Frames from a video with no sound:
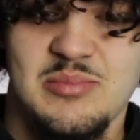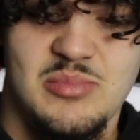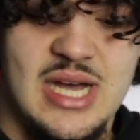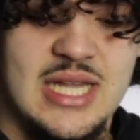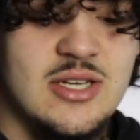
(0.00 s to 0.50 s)

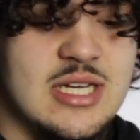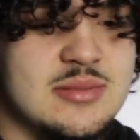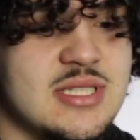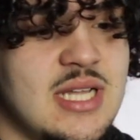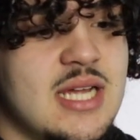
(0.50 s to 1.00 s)
But I look
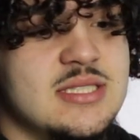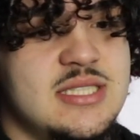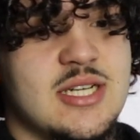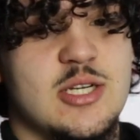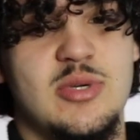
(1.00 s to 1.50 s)
up to like
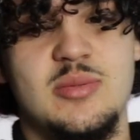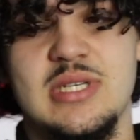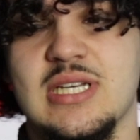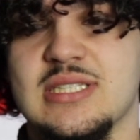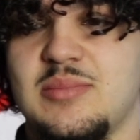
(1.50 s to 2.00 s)
G Herbo
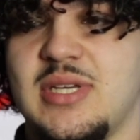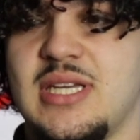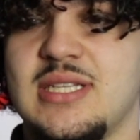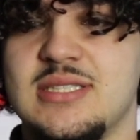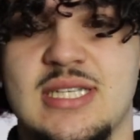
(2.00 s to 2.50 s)
because I
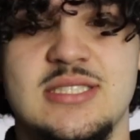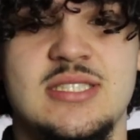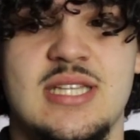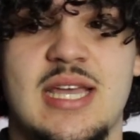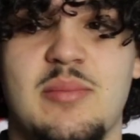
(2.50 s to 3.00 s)
mean it's
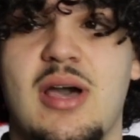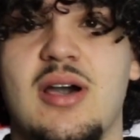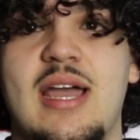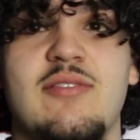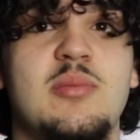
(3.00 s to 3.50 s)
just like
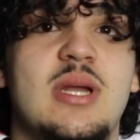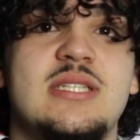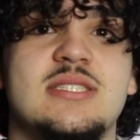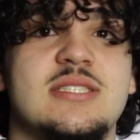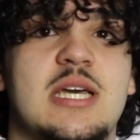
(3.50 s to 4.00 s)
about everybody
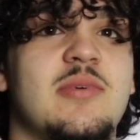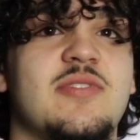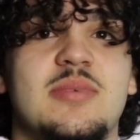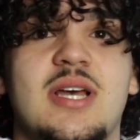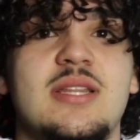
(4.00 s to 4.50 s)
just coming
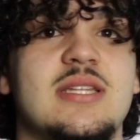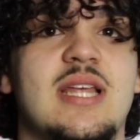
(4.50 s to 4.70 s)
from nothing,